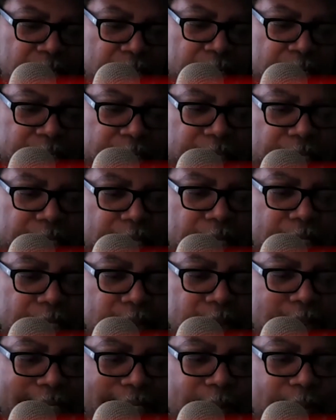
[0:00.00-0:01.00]

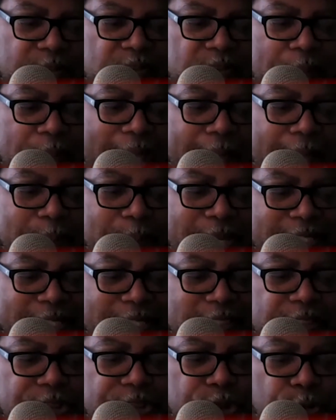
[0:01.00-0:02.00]
it was Pat
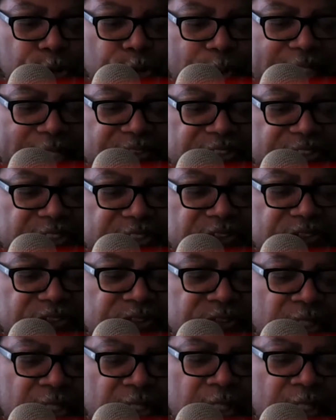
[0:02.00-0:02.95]
making a choice, his